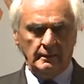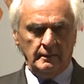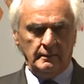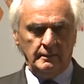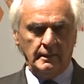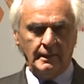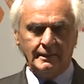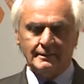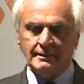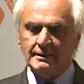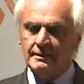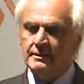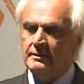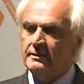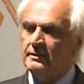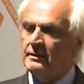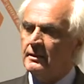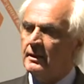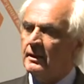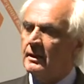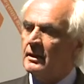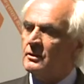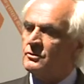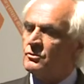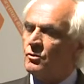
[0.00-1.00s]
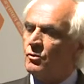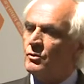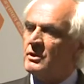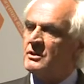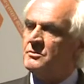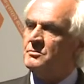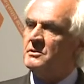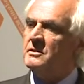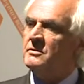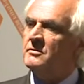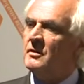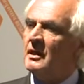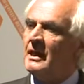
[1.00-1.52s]
that India has always
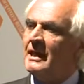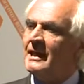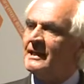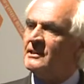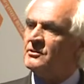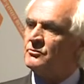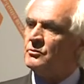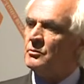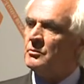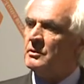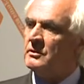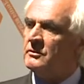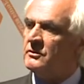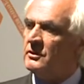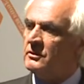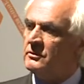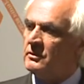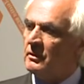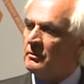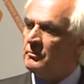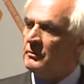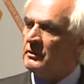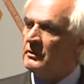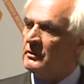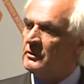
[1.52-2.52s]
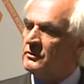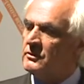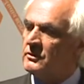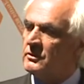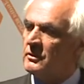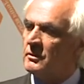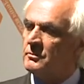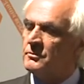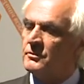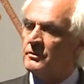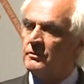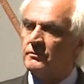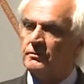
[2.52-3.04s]
been extremely determined in
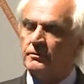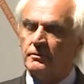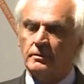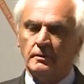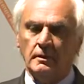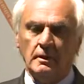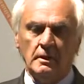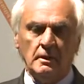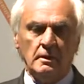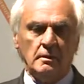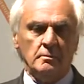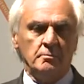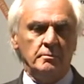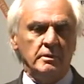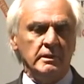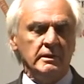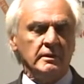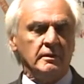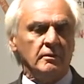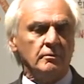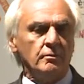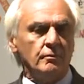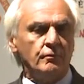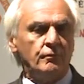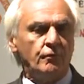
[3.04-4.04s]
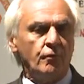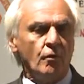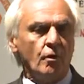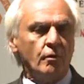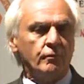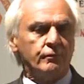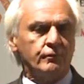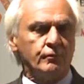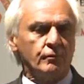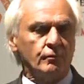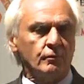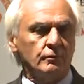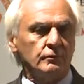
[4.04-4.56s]
terms of being at the
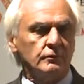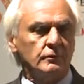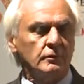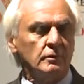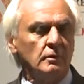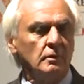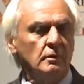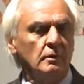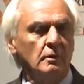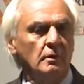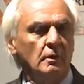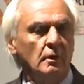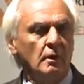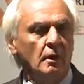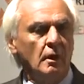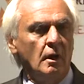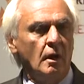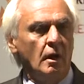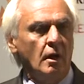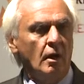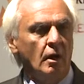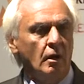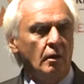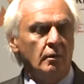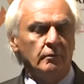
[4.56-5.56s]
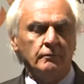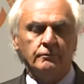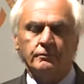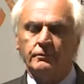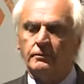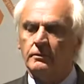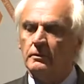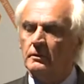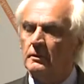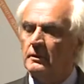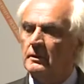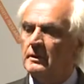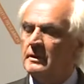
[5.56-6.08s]
forefront
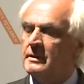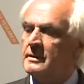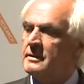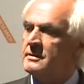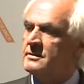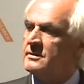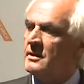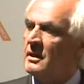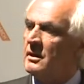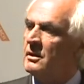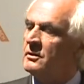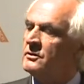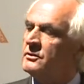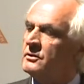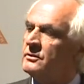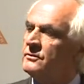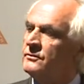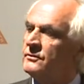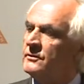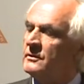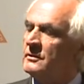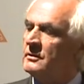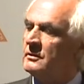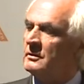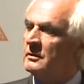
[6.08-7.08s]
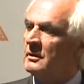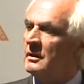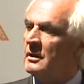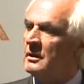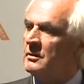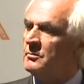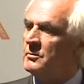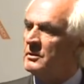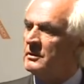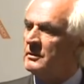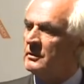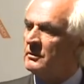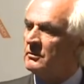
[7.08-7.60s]
of scientific
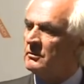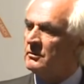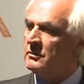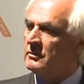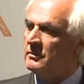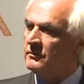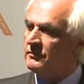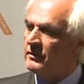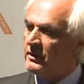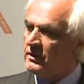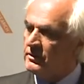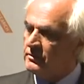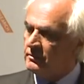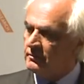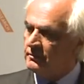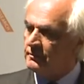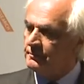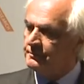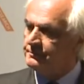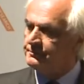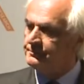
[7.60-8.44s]
and medical innovation.